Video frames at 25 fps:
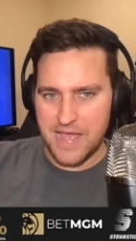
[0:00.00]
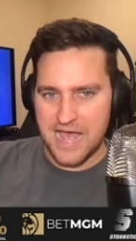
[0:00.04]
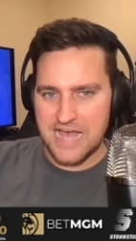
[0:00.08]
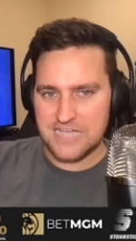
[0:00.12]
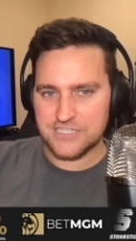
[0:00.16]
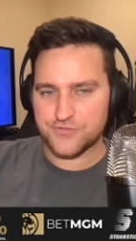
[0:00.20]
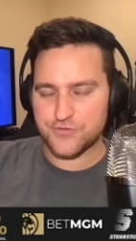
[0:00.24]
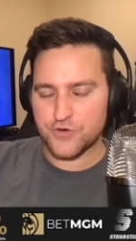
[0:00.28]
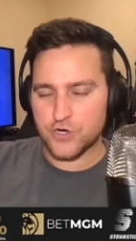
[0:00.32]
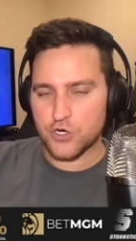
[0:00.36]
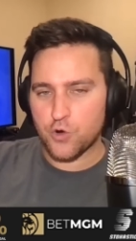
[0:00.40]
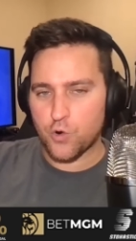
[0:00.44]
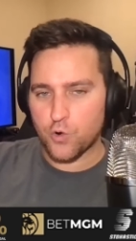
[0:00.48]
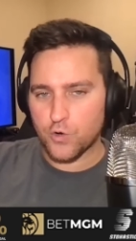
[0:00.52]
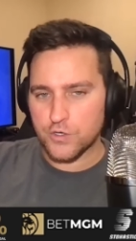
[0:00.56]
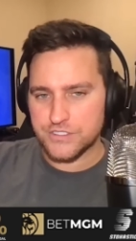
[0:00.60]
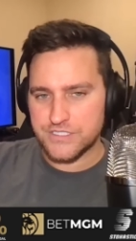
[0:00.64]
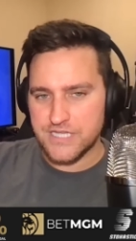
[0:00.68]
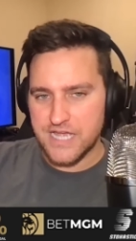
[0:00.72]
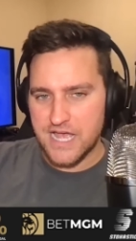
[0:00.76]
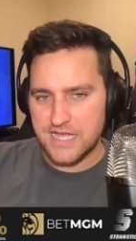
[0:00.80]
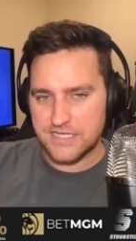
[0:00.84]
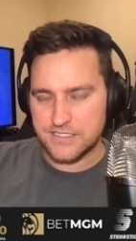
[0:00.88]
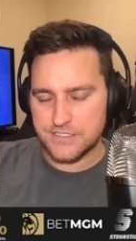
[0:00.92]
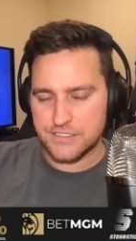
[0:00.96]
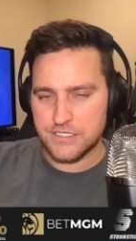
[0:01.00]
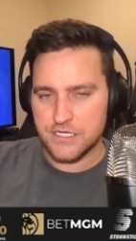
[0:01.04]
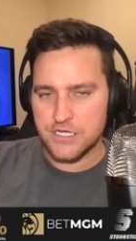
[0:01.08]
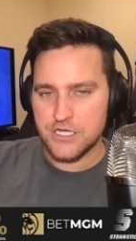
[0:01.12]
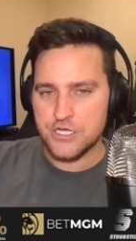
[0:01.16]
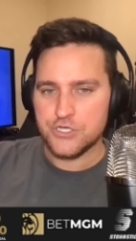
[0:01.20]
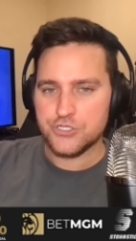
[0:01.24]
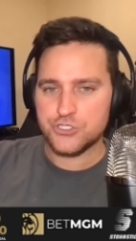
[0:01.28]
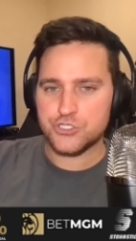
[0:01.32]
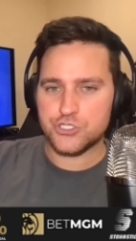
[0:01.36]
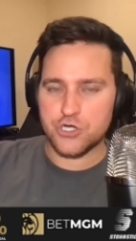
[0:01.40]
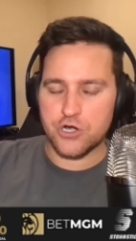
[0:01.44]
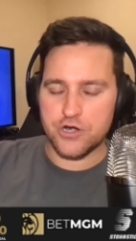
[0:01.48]
As for Cortes,
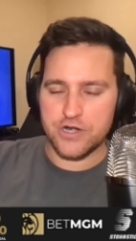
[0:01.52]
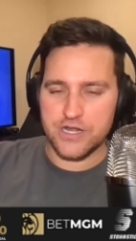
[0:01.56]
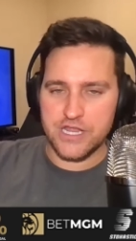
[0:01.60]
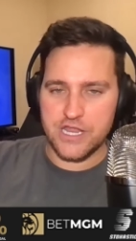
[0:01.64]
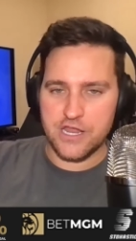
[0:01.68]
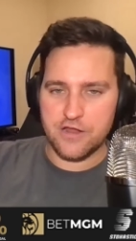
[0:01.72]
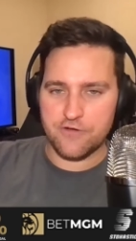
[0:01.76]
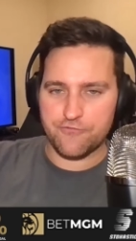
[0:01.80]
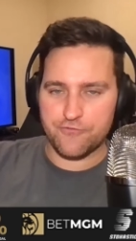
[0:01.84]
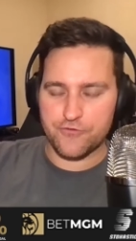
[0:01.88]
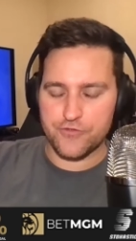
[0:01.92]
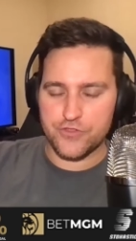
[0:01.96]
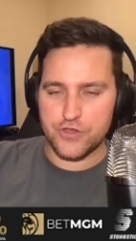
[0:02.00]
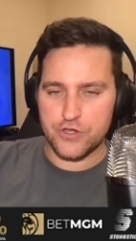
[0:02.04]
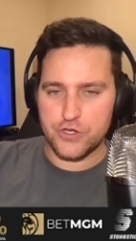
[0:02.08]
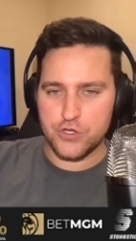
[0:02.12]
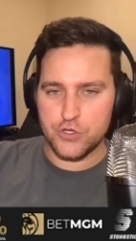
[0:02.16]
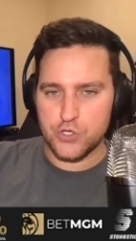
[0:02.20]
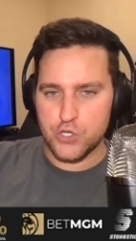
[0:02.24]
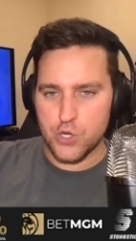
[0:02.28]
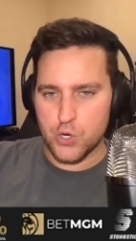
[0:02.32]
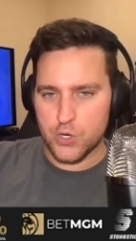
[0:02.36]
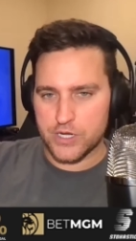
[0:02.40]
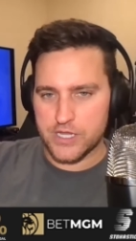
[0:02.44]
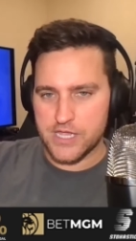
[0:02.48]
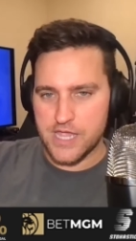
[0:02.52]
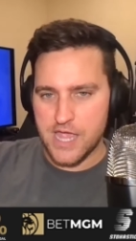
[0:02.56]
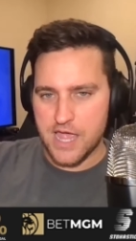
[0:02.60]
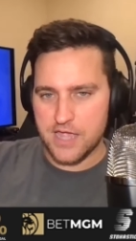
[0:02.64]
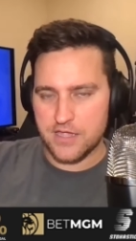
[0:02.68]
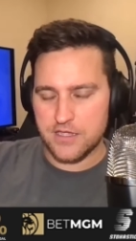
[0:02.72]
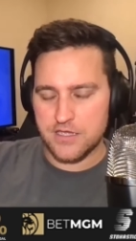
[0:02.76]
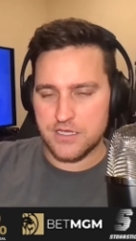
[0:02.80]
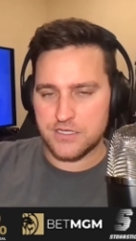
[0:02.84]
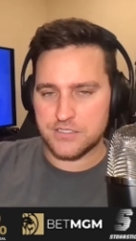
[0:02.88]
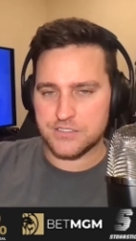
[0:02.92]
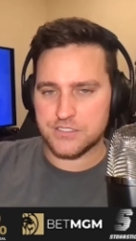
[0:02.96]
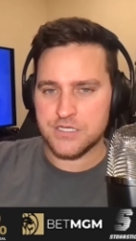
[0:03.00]
starting here for the New York
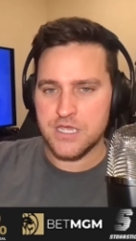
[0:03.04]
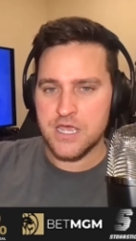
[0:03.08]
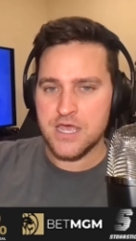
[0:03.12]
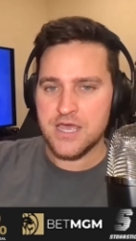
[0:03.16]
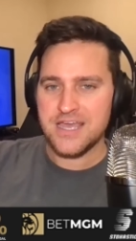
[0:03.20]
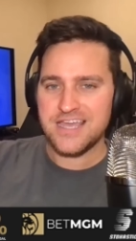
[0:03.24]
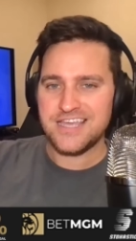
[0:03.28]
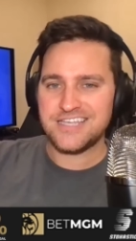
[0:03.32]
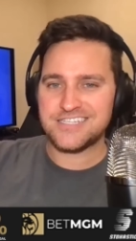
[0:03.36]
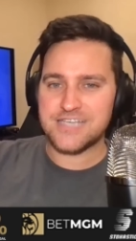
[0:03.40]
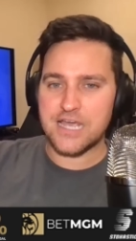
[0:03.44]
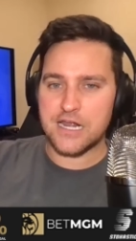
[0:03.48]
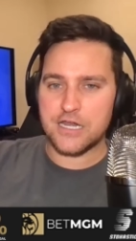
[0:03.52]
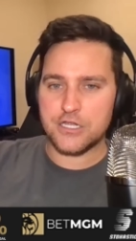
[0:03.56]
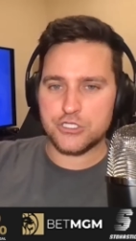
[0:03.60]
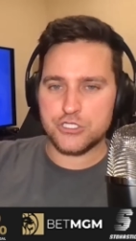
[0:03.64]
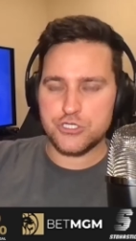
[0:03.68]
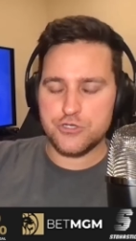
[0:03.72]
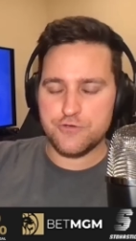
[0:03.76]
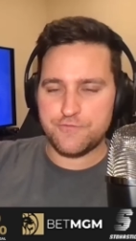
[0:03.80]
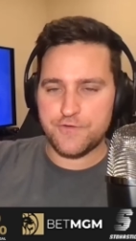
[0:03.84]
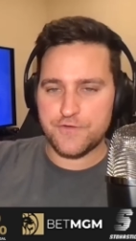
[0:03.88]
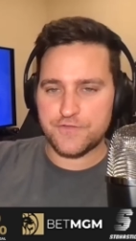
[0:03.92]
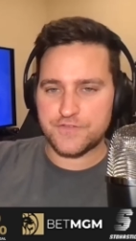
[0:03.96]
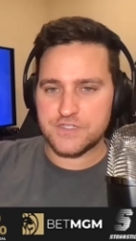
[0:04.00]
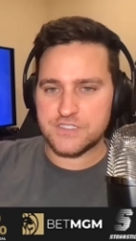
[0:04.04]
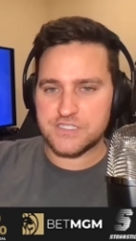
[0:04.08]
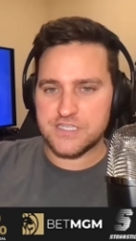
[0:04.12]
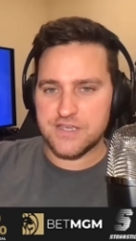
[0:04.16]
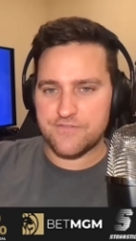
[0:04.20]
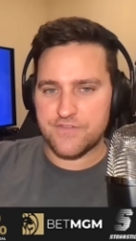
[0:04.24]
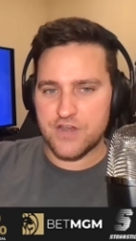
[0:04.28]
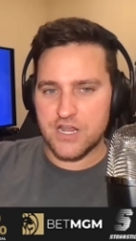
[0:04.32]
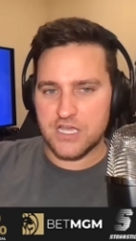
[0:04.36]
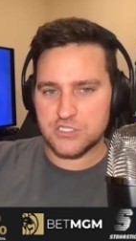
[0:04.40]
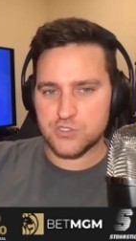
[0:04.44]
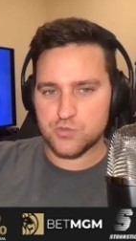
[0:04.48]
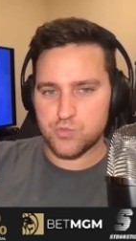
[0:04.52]
Yankees, He's got a
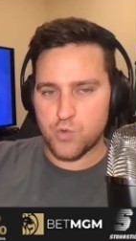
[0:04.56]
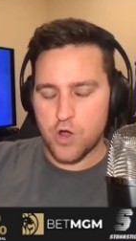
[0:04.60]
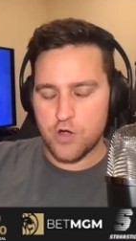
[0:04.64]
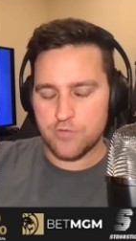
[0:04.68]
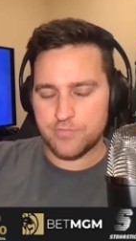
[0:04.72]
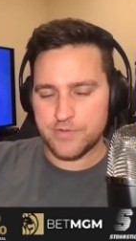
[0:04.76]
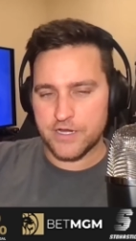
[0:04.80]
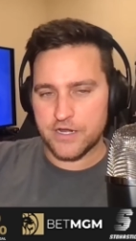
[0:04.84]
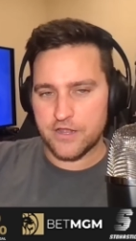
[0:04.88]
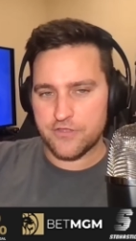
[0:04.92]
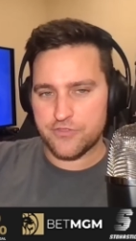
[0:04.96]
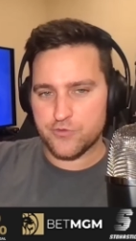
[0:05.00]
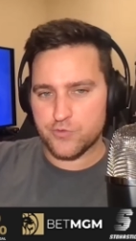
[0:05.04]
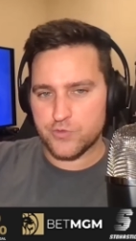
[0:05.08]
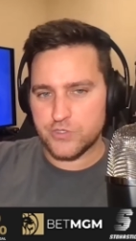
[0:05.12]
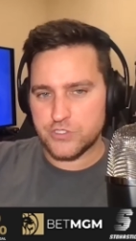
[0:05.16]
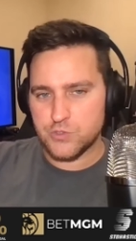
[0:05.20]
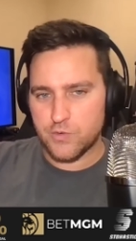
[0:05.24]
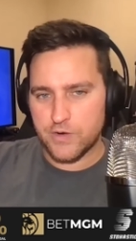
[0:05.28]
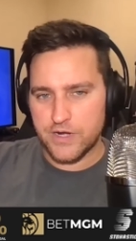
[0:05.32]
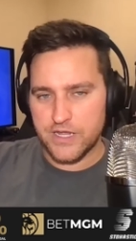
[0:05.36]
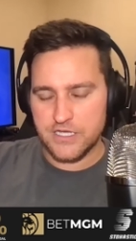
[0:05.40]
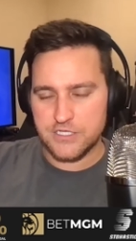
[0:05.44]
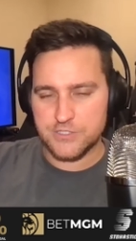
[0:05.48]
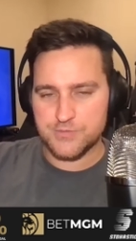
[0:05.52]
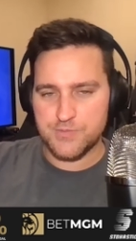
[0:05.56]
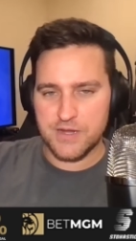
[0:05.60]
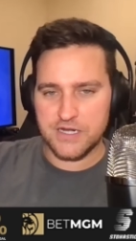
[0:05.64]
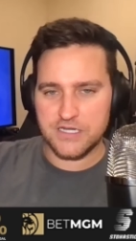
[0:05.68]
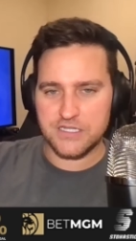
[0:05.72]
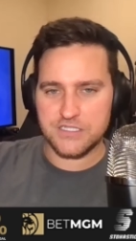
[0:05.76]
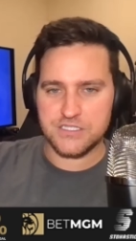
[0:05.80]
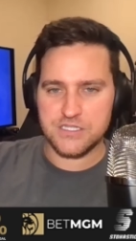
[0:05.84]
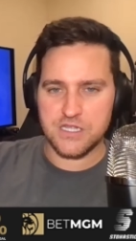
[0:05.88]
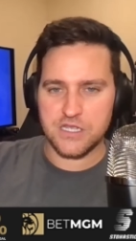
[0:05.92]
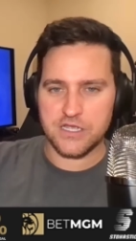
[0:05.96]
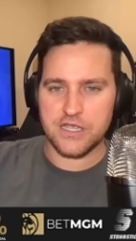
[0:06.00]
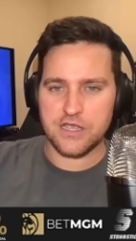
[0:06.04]
257 x woba and a 320
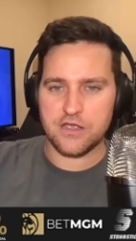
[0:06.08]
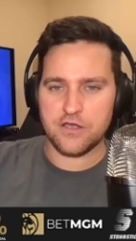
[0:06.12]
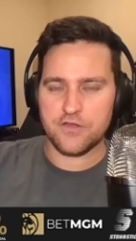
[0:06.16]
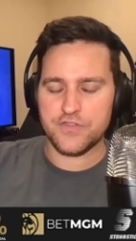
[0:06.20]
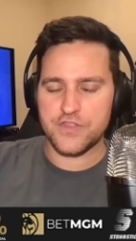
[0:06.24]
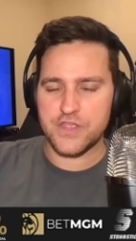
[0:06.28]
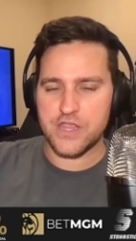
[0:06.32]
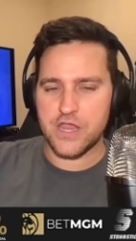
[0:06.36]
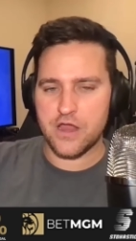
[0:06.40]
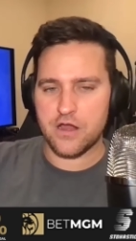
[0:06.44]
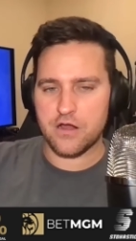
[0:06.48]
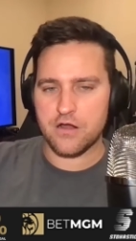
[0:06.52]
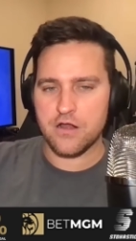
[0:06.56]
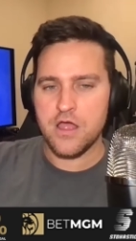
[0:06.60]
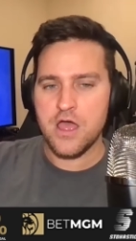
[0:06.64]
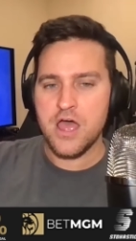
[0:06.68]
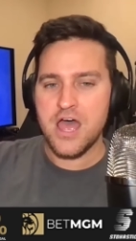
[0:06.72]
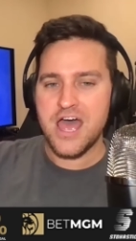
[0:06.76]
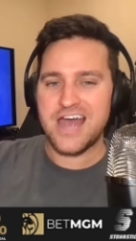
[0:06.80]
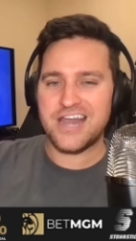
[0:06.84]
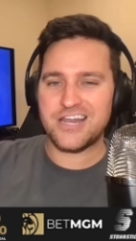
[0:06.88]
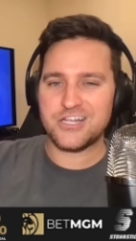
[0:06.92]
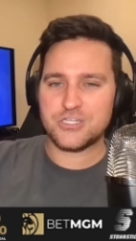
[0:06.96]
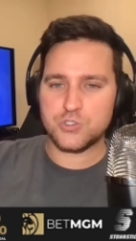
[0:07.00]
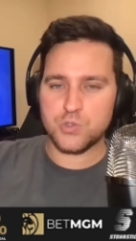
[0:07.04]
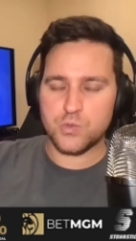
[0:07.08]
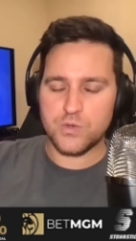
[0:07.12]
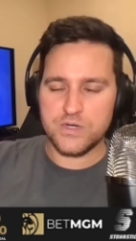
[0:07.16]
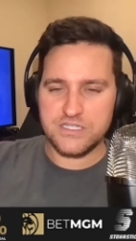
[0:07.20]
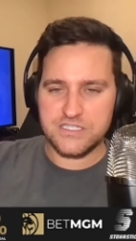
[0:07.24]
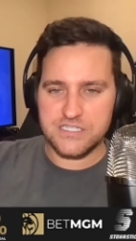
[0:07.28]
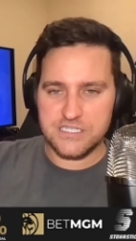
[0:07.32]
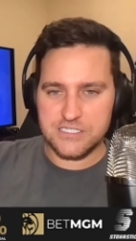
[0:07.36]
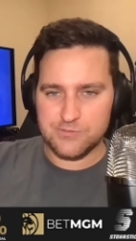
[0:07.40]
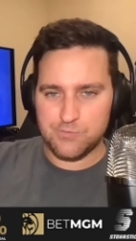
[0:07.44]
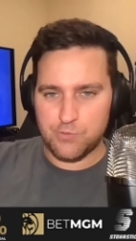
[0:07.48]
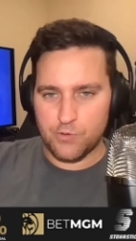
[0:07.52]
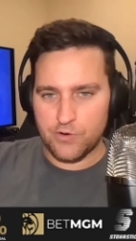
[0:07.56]
expected slugging on the year and a
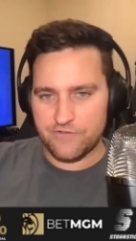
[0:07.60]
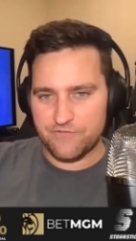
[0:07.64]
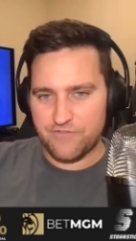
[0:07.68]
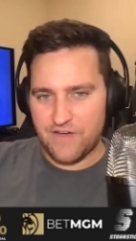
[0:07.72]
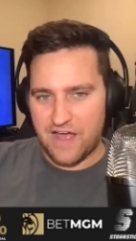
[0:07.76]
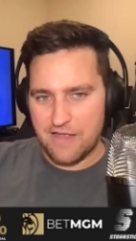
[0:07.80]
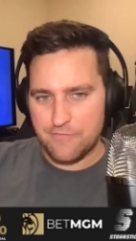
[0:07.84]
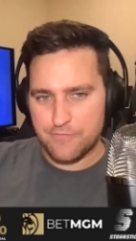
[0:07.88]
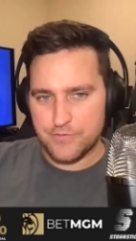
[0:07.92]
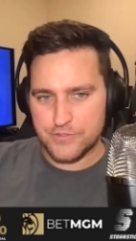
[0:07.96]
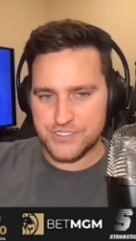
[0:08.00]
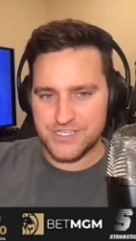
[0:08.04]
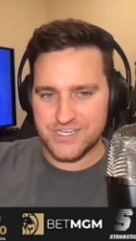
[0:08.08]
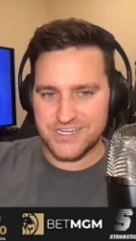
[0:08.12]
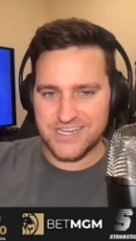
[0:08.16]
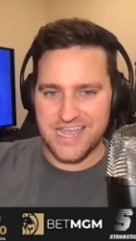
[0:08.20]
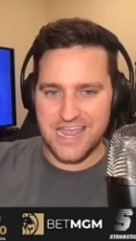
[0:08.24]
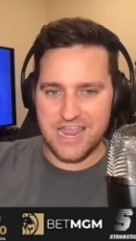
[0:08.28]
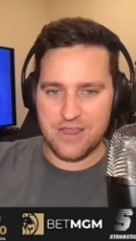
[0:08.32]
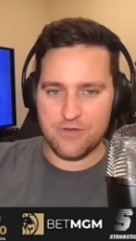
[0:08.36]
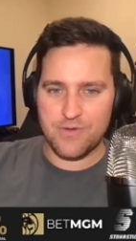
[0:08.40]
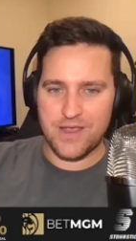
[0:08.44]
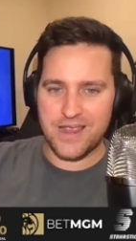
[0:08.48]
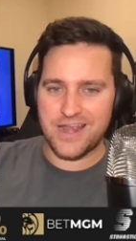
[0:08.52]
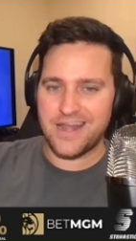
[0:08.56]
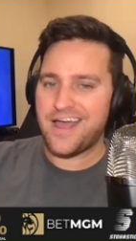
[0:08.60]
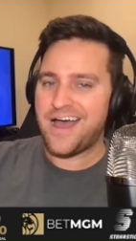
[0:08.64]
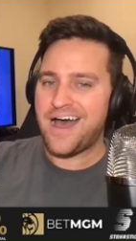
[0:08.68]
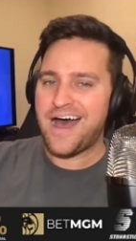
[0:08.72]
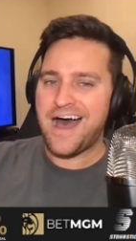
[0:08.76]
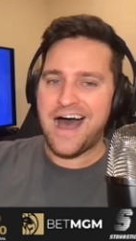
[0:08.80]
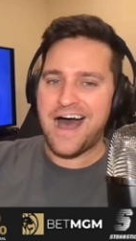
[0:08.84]
26.5% K rate.